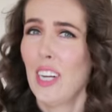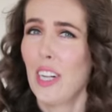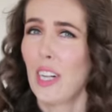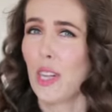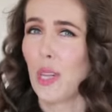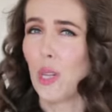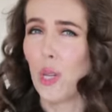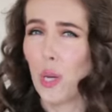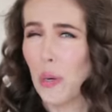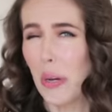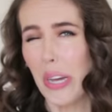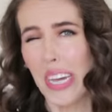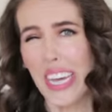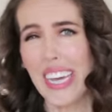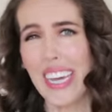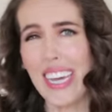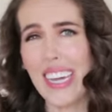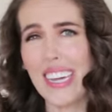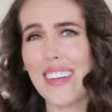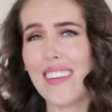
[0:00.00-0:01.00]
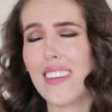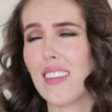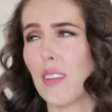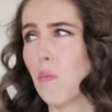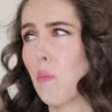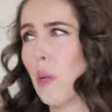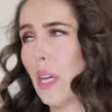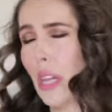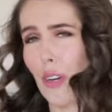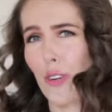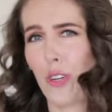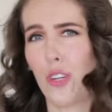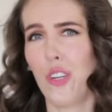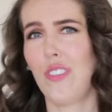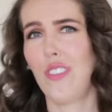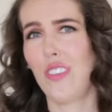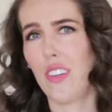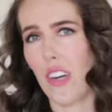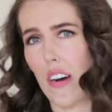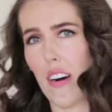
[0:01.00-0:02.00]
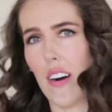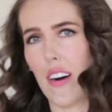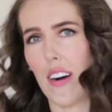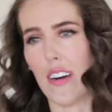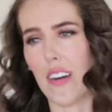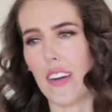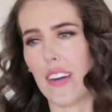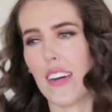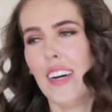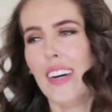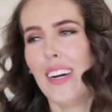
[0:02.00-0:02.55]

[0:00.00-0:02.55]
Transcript: Louis is Milosh's dog.